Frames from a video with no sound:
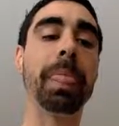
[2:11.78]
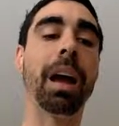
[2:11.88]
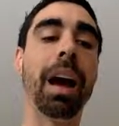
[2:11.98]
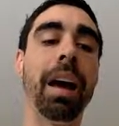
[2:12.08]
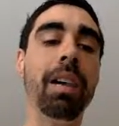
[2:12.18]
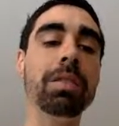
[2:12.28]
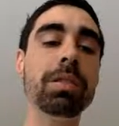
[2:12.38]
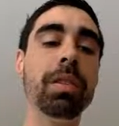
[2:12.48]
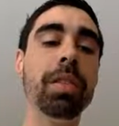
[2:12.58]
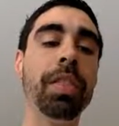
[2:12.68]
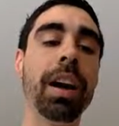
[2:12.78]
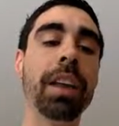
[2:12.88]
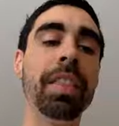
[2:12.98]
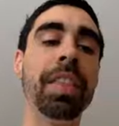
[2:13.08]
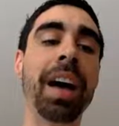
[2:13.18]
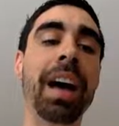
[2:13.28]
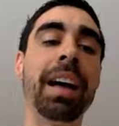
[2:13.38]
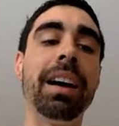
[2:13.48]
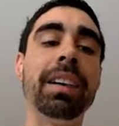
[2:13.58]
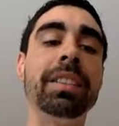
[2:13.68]
I also thought that
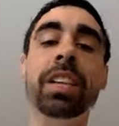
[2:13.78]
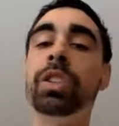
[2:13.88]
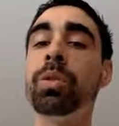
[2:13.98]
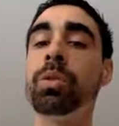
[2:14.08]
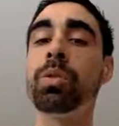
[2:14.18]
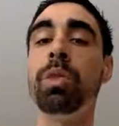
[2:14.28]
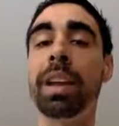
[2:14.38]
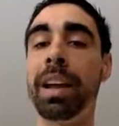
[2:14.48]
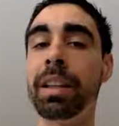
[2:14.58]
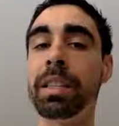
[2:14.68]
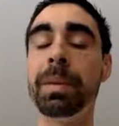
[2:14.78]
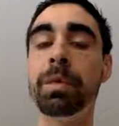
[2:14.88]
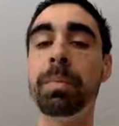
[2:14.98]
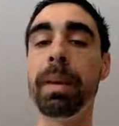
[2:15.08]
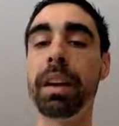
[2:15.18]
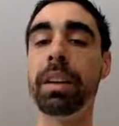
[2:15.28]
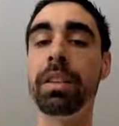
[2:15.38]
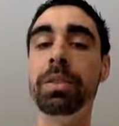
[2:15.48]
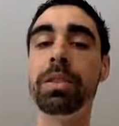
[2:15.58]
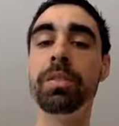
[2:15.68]
digital school announcements would be a good
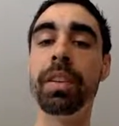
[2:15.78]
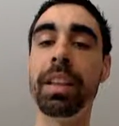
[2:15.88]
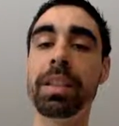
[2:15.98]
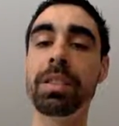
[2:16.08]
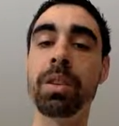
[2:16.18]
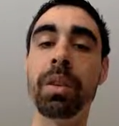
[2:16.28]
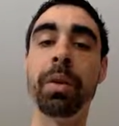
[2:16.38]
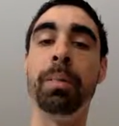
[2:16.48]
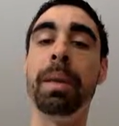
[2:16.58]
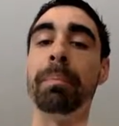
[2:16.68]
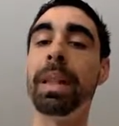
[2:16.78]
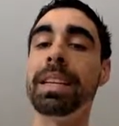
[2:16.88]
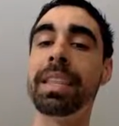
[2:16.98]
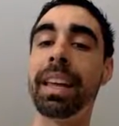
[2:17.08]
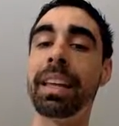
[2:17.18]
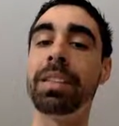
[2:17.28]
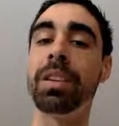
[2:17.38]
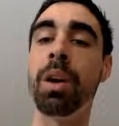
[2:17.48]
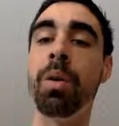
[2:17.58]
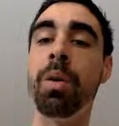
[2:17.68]
use for this. So there would be a place that kids
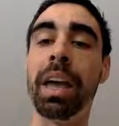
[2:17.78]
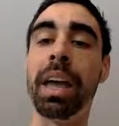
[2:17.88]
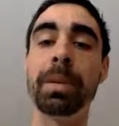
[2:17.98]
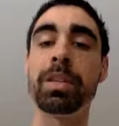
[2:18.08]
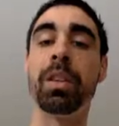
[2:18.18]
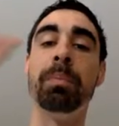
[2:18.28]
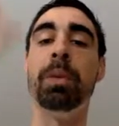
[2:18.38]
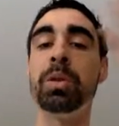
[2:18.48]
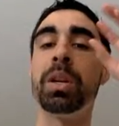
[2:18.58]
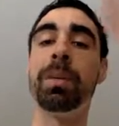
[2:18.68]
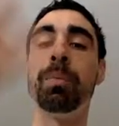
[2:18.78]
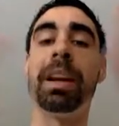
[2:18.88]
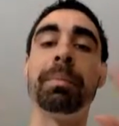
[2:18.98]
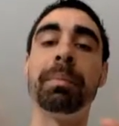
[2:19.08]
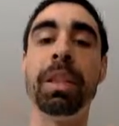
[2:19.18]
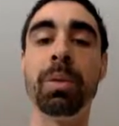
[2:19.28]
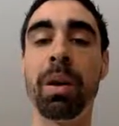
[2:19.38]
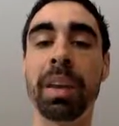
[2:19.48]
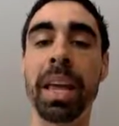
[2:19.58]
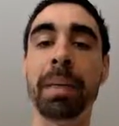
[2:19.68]
go on campus, or they'll post it up randomly
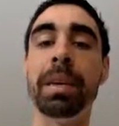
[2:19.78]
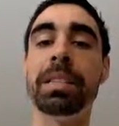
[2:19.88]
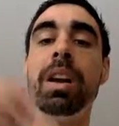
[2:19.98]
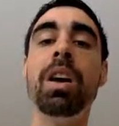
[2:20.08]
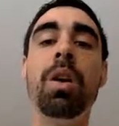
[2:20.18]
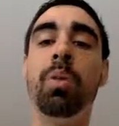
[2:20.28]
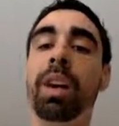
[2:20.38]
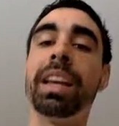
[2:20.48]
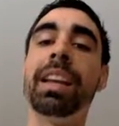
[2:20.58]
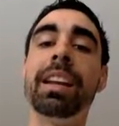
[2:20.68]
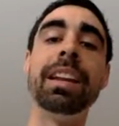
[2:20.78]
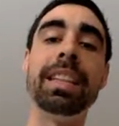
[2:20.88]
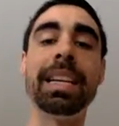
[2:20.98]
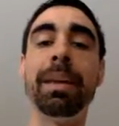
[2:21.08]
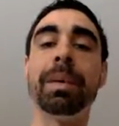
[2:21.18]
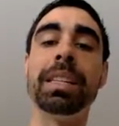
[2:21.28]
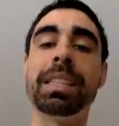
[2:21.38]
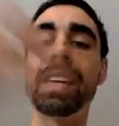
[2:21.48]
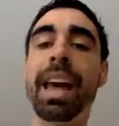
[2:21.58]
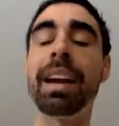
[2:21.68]
throughout campus, where a kid at any time could
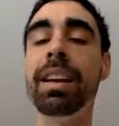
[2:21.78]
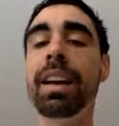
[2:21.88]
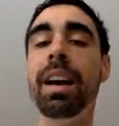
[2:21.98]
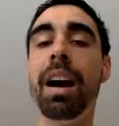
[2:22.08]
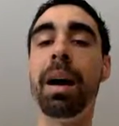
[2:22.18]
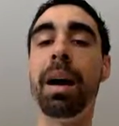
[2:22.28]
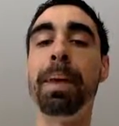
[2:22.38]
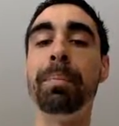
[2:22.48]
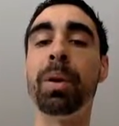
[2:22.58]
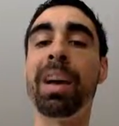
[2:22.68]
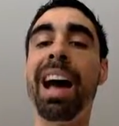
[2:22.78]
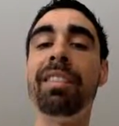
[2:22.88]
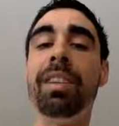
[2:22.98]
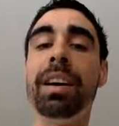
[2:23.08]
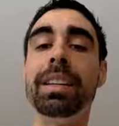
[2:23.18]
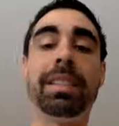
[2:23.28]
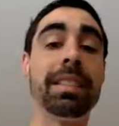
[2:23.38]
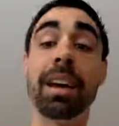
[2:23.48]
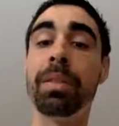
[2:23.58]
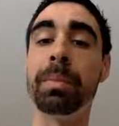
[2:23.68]
scan a paper and have a
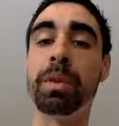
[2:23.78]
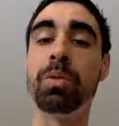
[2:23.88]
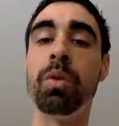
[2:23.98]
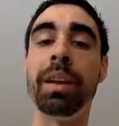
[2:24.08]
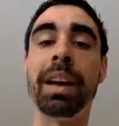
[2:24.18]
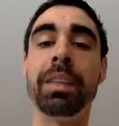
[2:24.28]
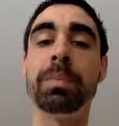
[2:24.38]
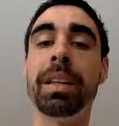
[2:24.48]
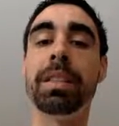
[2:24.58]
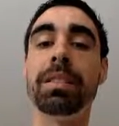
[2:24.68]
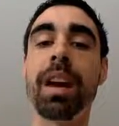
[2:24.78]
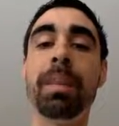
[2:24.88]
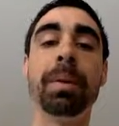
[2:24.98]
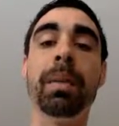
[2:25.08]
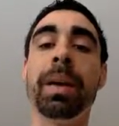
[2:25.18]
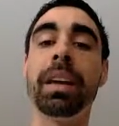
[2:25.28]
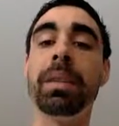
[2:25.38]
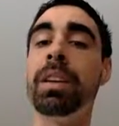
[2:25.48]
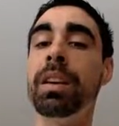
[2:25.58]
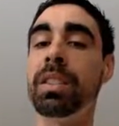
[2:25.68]
tell them the school announcements. Upcoming
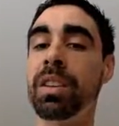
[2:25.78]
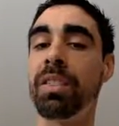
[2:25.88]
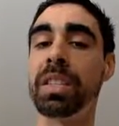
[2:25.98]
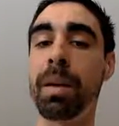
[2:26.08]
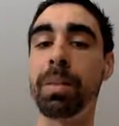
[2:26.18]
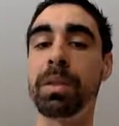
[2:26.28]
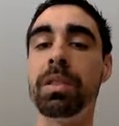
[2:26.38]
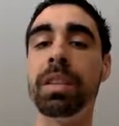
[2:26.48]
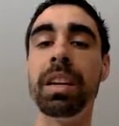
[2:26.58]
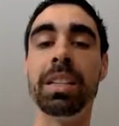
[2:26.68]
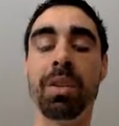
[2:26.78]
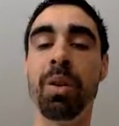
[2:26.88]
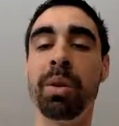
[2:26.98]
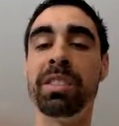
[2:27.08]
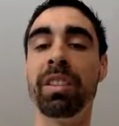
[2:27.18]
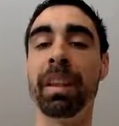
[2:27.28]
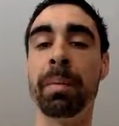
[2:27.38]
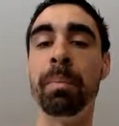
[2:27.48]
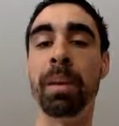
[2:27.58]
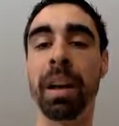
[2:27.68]
community service opportunities are always really
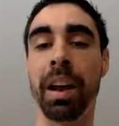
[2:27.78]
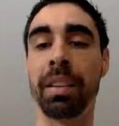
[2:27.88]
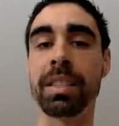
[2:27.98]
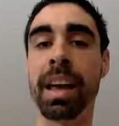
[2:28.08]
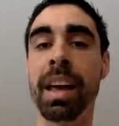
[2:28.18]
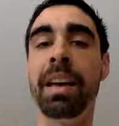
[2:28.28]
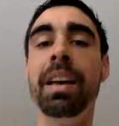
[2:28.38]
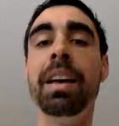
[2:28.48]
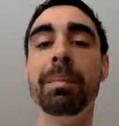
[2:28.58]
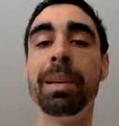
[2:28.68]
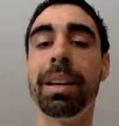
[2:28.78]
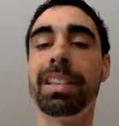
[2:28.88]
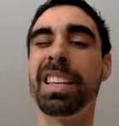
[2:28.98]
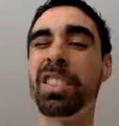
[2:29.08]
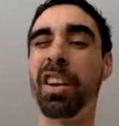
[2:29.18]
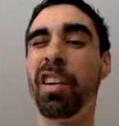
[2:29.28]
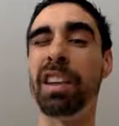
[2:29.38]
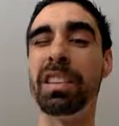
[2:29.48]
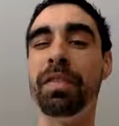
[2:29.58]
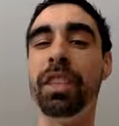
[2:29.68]
important at our site because kids are
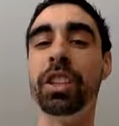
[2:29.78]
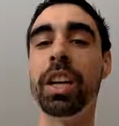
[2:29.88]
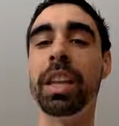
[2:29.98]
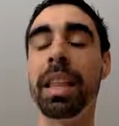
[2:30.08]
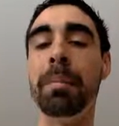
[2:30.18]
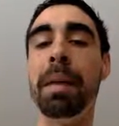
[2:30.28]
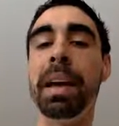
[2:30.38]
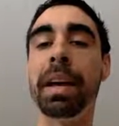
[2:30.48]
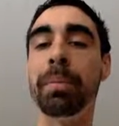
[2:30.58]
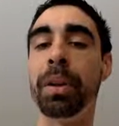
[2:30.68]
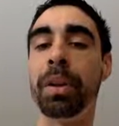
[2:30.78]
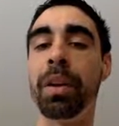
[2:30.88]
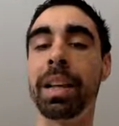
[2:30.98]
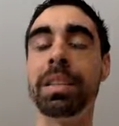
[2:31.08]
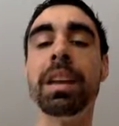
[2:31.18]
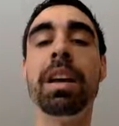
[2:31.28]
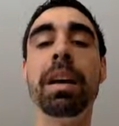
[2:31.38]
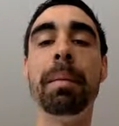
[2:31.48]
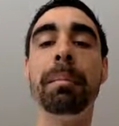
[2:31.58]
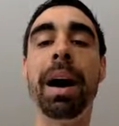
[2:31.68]
credit deficient and they make up their credits
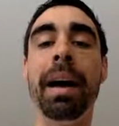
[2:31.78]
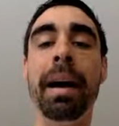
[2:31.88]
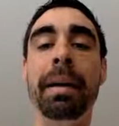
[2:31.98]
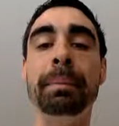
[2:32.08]
by